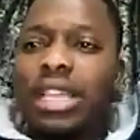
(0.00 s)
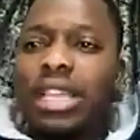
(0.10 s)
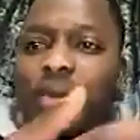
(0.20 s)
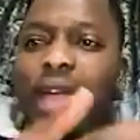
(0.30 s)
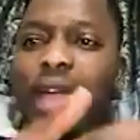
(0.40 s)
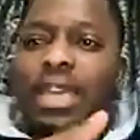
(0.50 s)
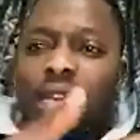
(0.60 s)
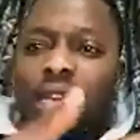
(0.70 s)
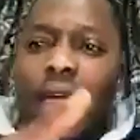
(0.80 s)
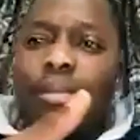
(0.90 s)
That's why
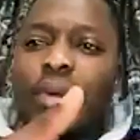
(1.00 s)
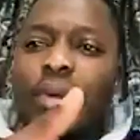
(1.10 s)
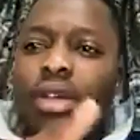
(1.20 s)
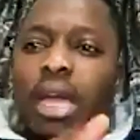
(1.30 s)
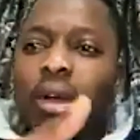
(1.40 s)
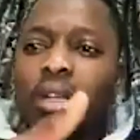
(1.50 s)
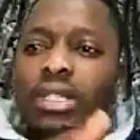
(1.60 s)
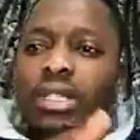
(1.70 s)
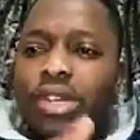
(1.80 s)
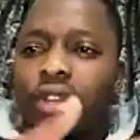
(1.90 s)
I bring on about
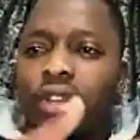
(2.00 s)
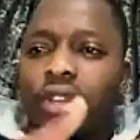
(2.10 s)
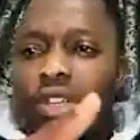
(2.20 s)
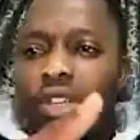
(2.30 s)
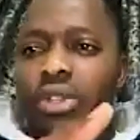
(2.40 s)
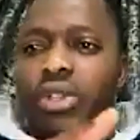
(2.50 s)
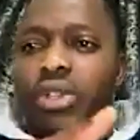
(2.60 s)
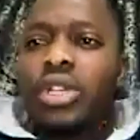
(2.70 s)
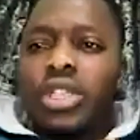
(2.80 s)
building of infrastructure,